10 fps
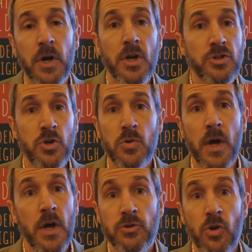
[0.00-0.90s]
Two,
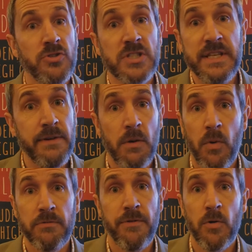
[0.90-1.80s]
don't just leave it at
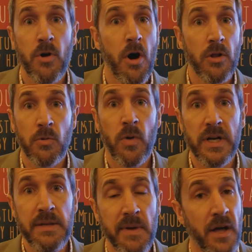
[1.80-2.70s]
one phone call or one email.